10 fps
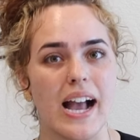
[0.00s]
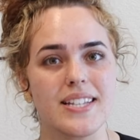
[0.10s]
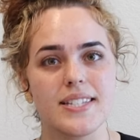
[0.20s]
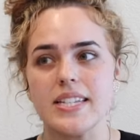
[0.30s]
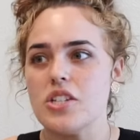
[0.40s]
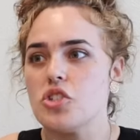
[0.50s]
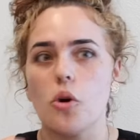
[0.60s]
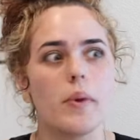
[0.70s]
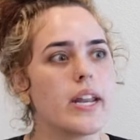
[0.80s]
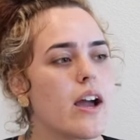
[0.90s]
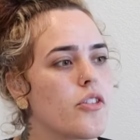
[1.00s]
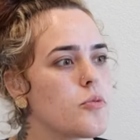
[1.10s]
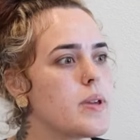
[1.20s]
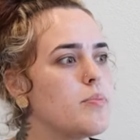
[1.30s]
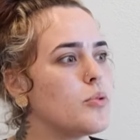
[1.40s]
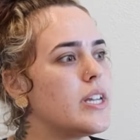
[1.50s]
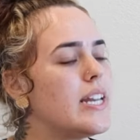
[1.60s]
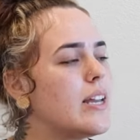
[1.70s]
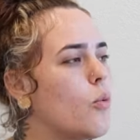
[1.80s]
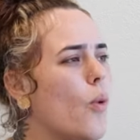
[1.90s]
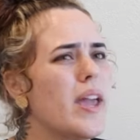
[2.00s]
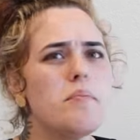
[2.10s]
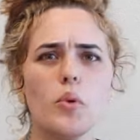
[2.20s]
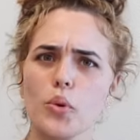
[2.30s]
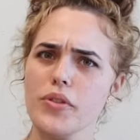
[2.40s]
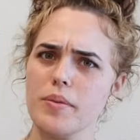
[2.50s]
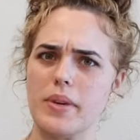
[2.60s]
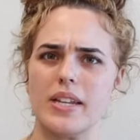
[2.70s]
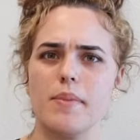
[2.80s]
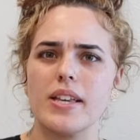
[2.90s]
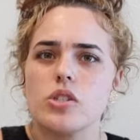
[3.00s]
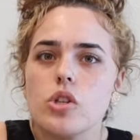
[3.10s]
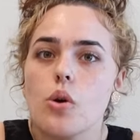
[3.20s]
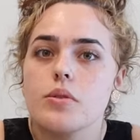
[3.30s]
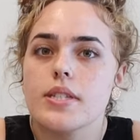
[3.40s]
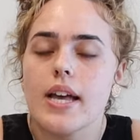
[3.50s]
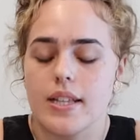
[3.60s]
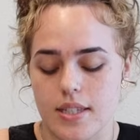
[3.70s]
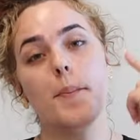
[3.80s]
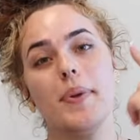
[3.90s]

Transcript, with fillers: I see so many other people eating way more than me. It makes no sense.